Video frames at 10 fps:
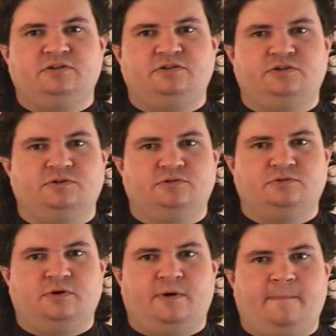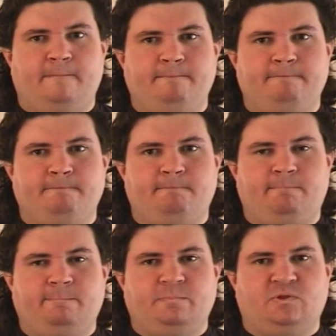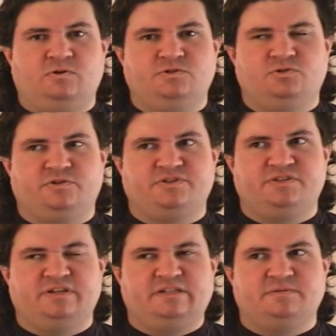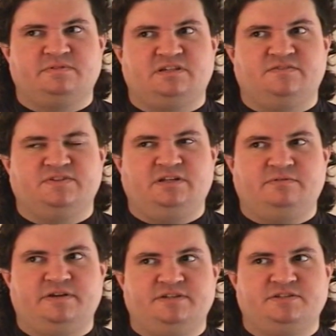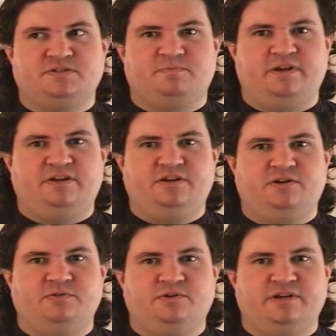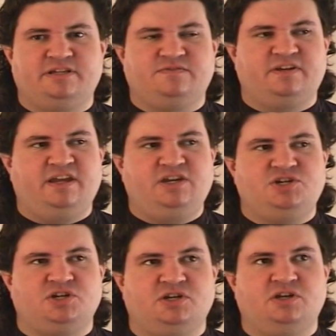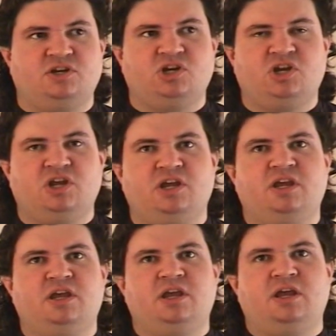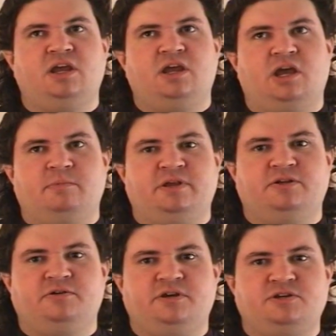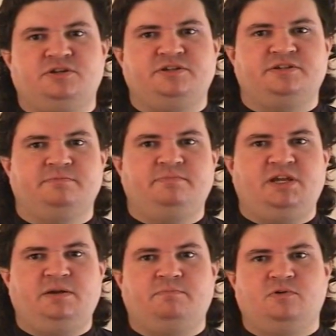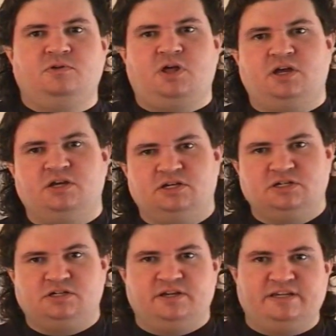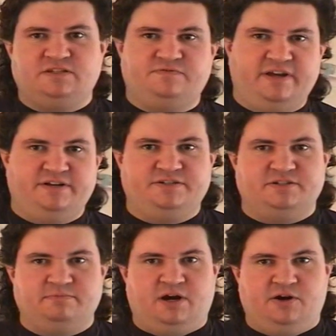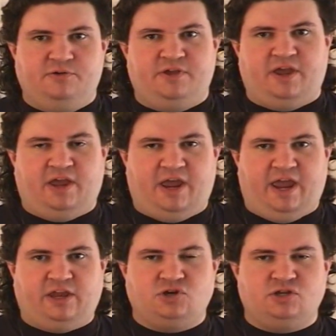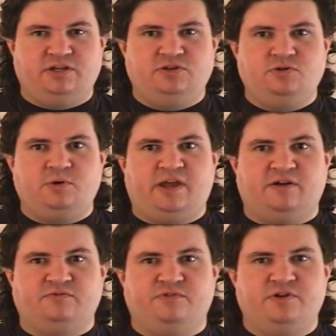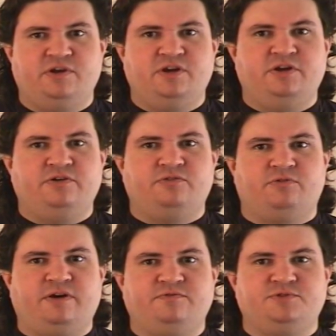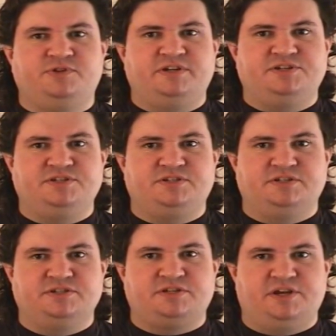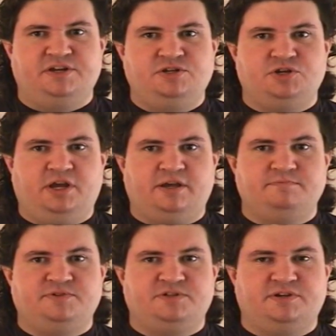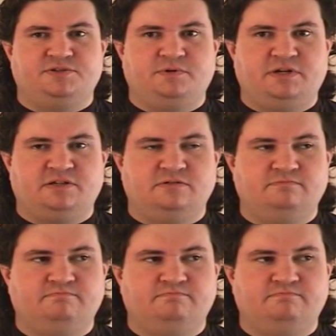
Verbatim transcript: do all sorts of things themselves anyways, in spite of, you know, the classification. I mean, there are actually some people classified as MR that actually do have driver's licenses and jobs as well.